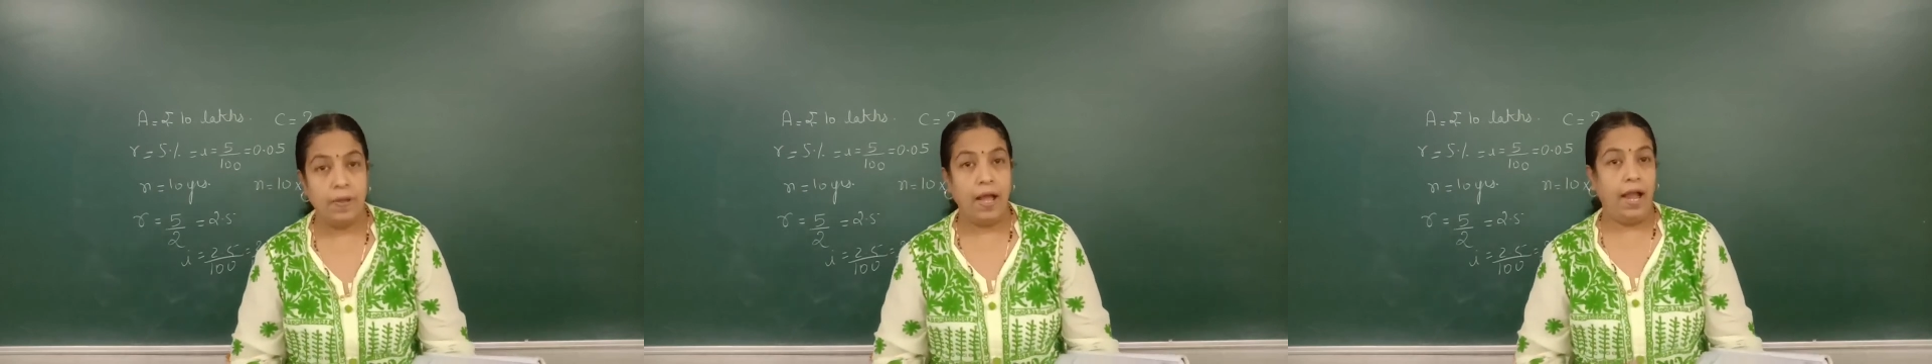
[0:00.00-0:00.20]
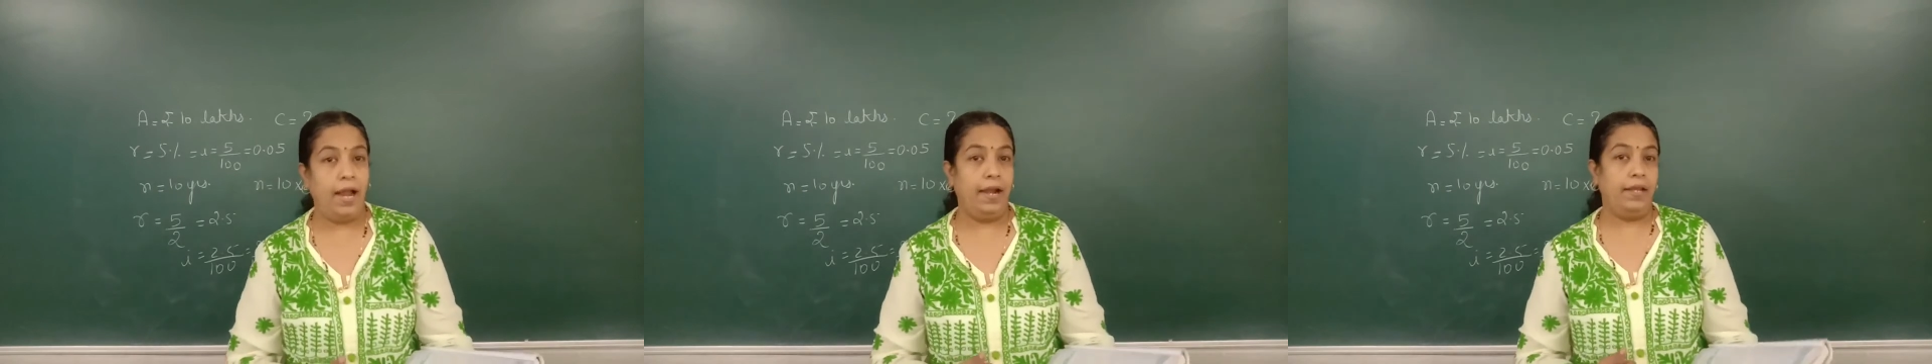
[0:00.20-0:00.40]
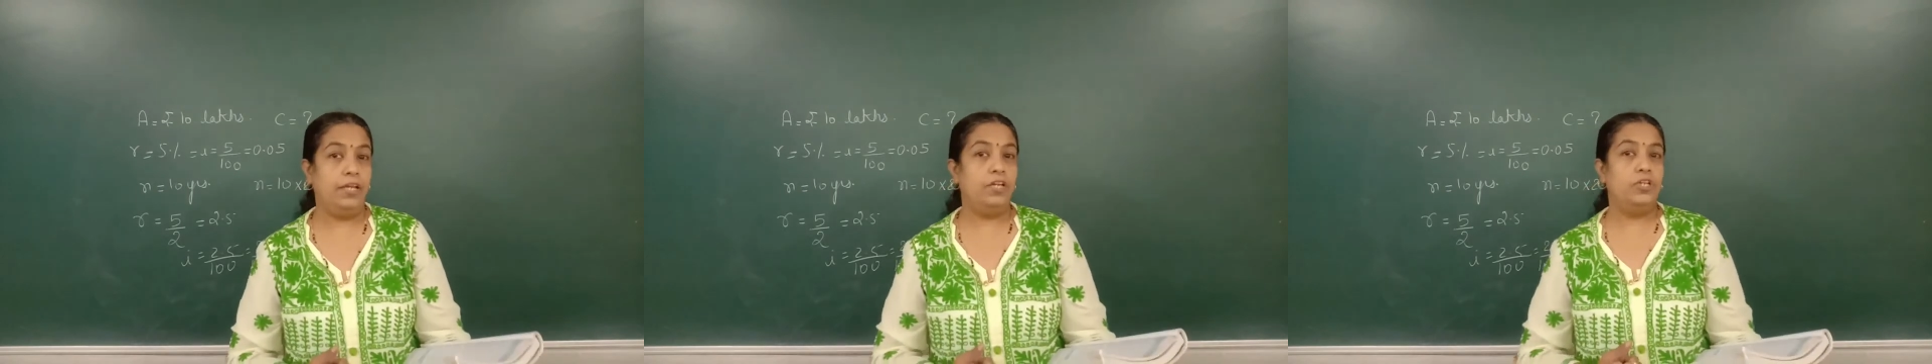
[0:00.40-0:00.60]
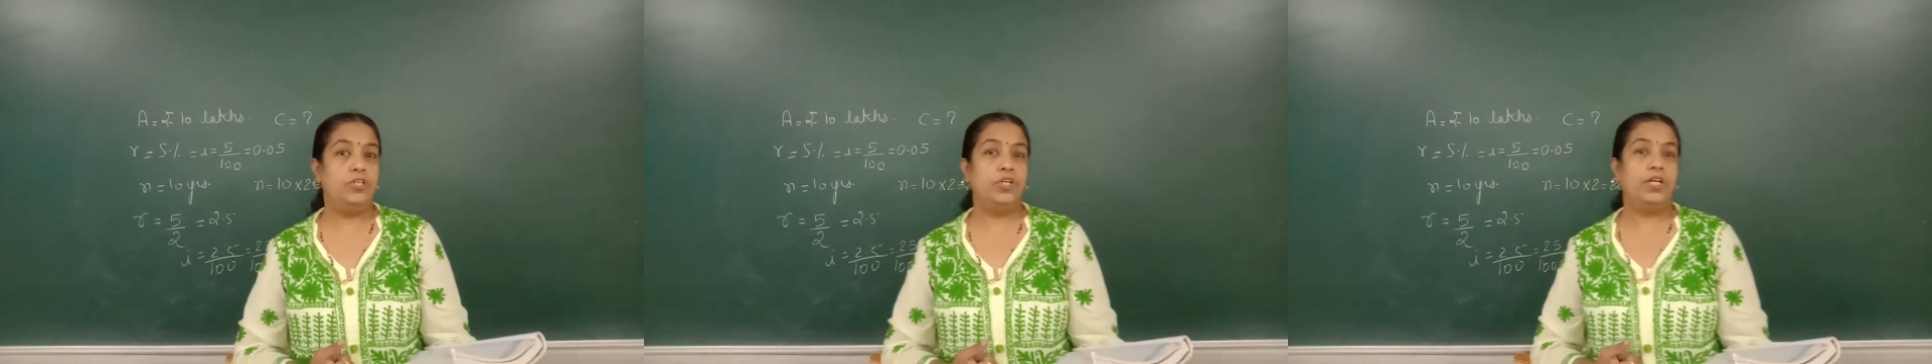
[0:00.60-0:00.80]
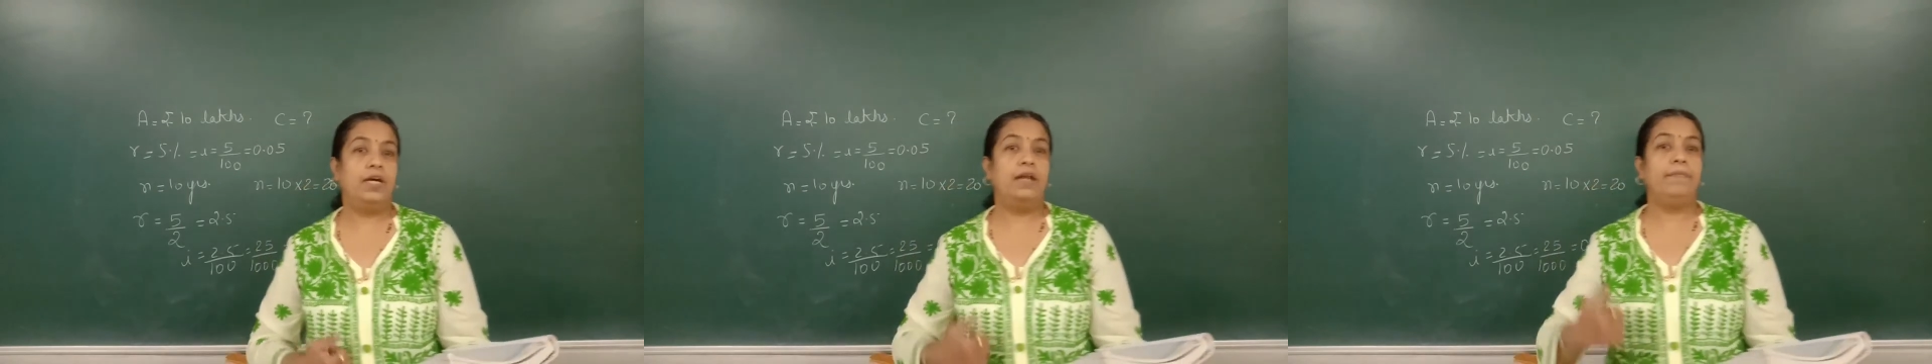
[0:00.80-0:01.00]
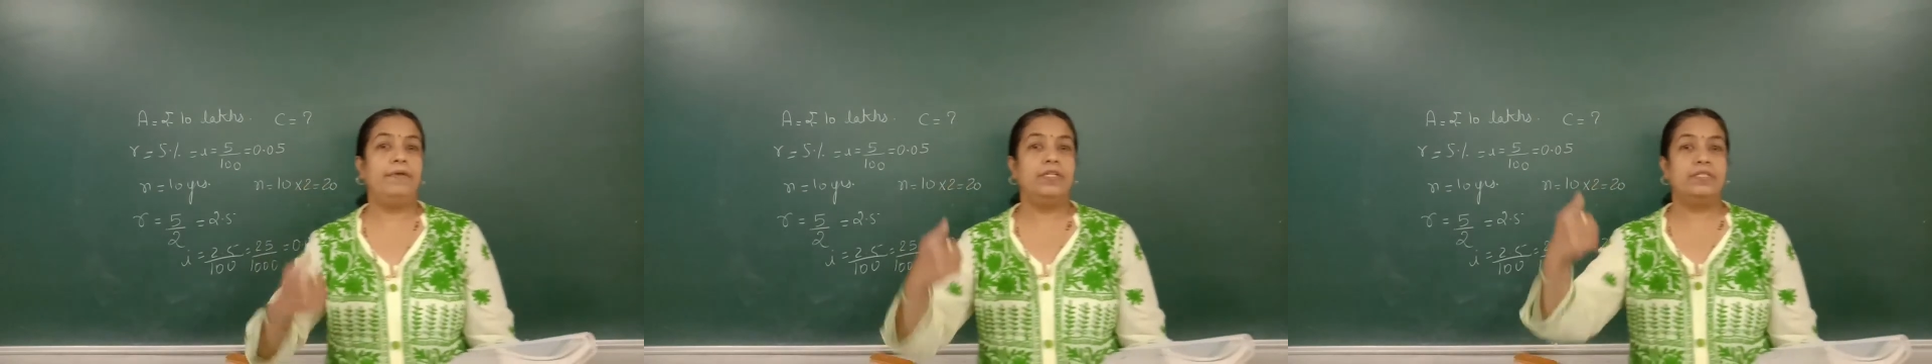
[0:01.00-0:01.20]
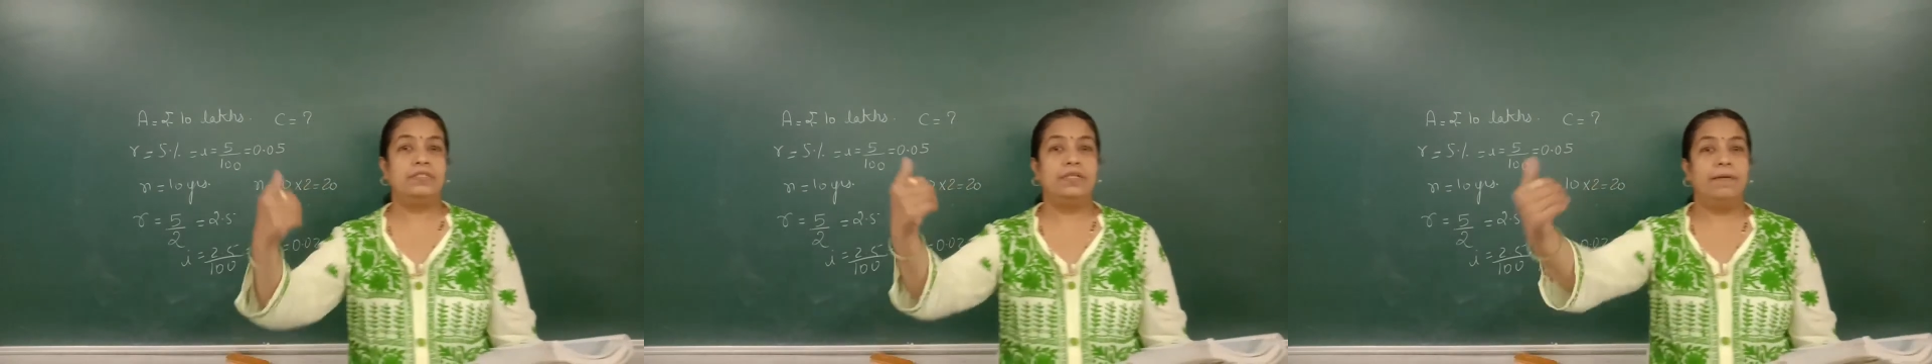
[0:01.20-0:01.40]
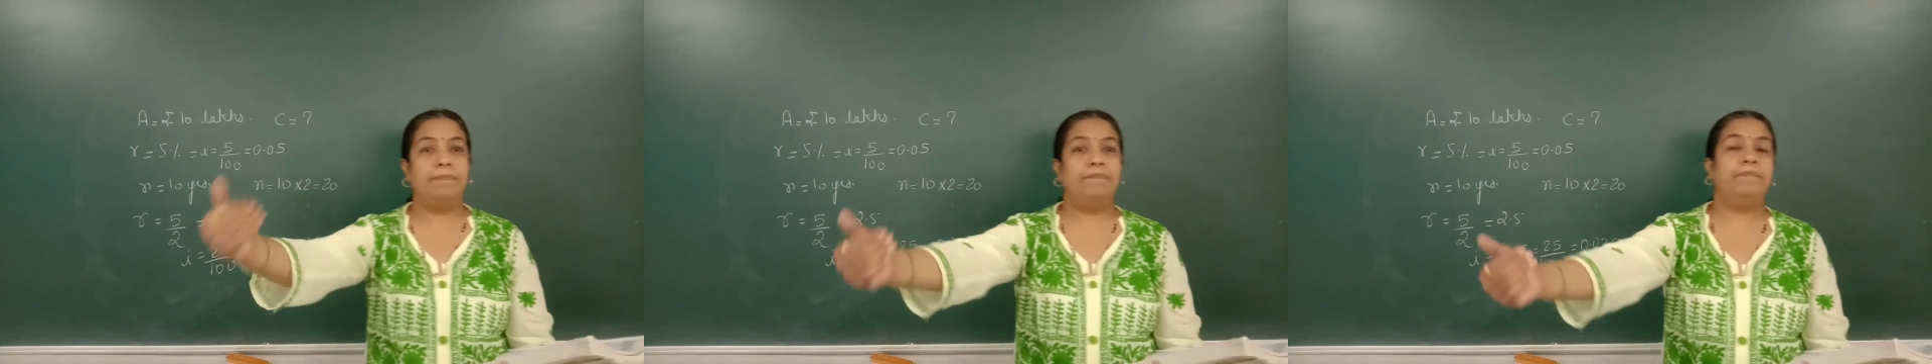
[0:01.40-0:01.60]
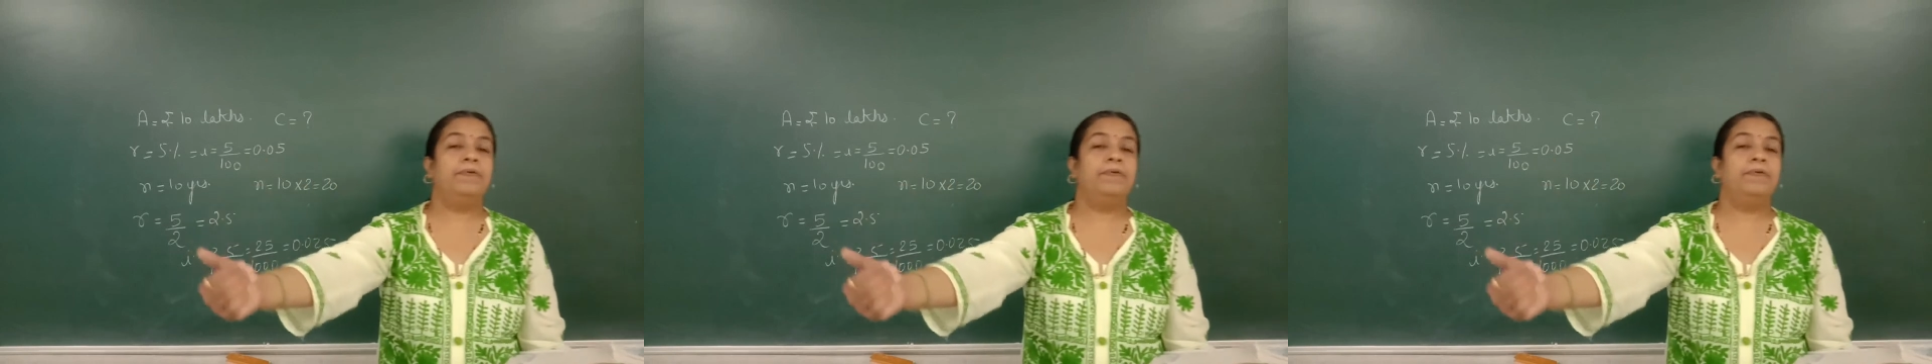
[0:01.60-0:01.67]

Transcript: and insurer means the